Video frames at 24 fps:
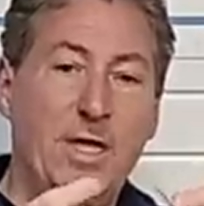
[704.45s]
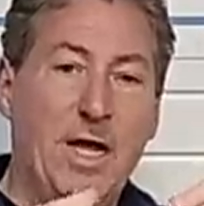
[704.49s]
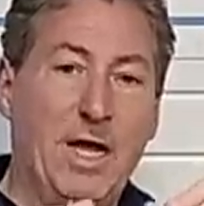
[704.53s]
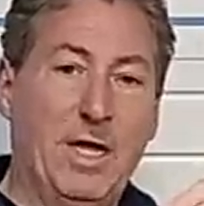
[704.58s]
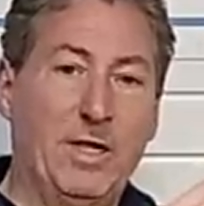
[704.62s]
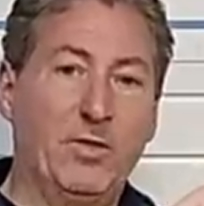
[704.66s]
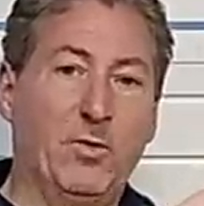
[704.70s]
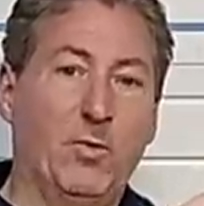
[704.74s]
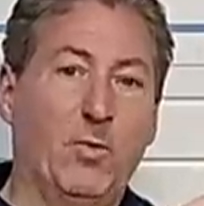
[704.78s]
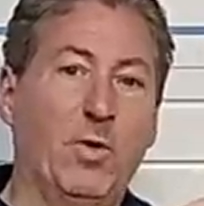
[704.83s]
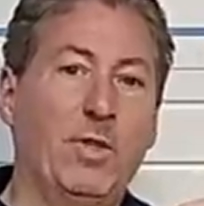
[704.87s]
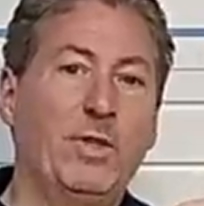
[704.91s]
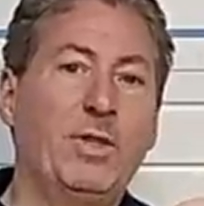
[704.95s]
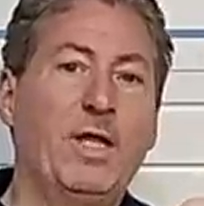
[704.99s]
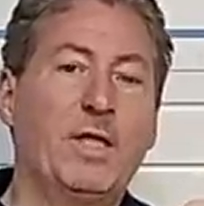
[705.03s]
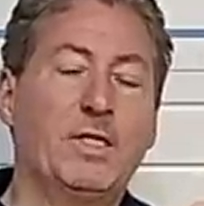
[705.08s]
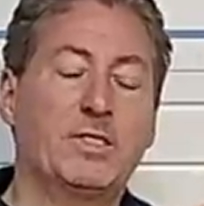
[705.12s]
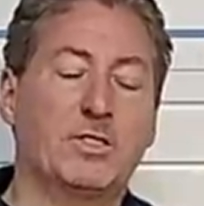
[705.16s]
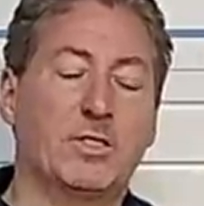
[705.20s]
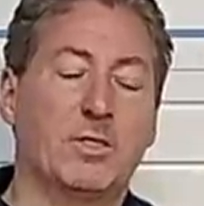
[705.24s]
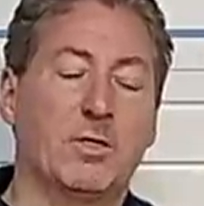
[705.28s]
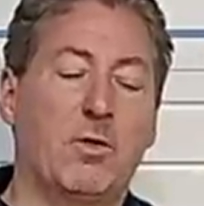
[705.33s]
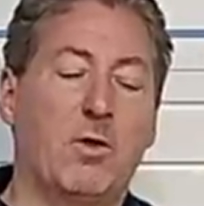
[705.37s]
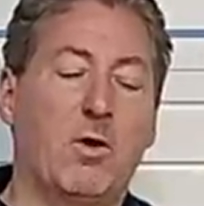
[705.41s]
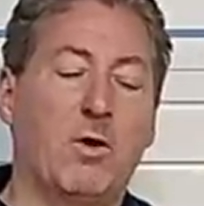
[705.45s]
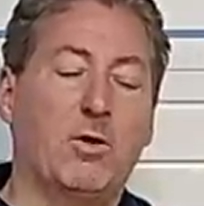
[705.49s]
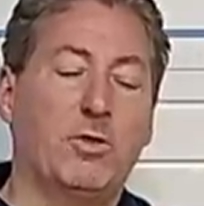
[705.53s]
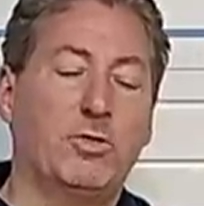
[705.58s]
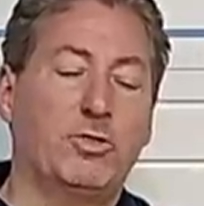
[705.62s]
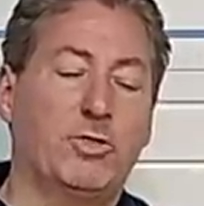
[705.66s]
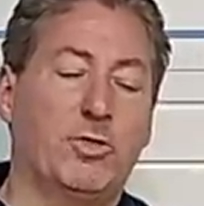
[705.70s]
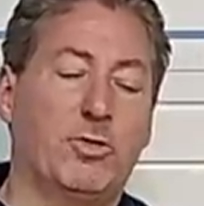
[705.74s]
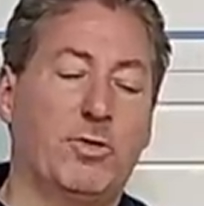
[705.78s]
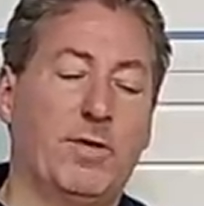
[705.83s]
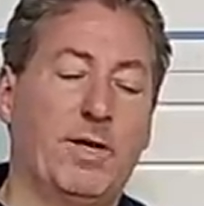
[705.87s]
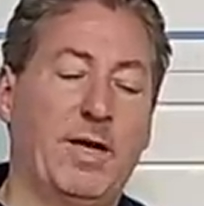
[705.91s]
and the one that's
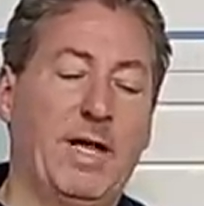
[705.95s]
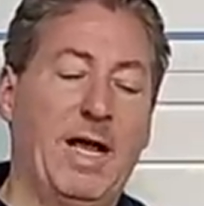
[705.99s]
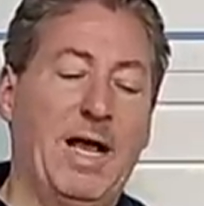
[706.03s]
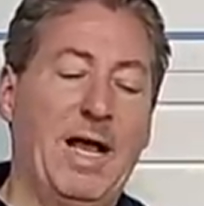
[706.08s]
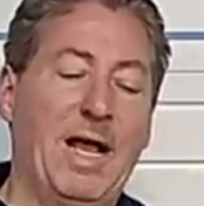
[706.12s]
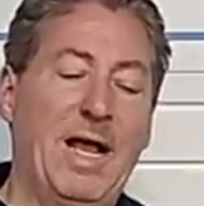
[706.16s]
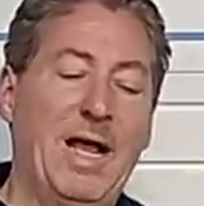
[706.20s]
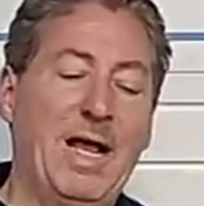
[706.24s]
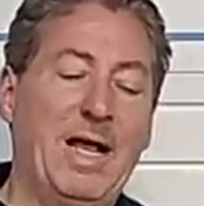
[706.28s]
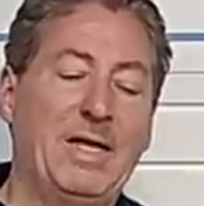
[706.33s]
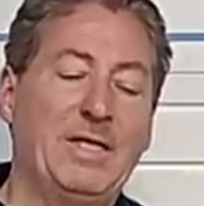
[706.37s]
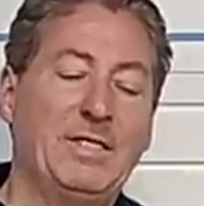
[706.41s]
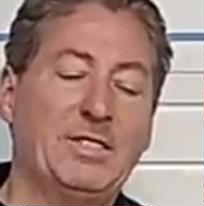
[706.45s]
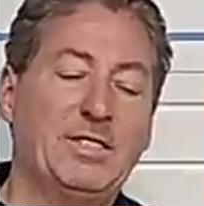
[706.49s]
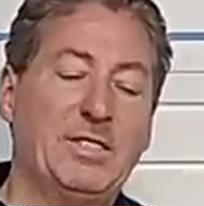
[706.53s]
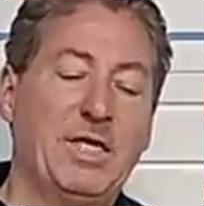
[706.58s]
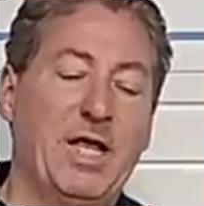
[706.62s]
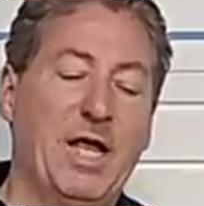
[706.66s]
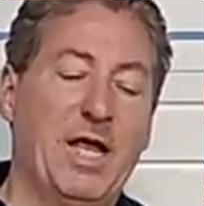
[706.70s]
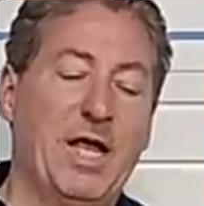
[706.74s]
larger has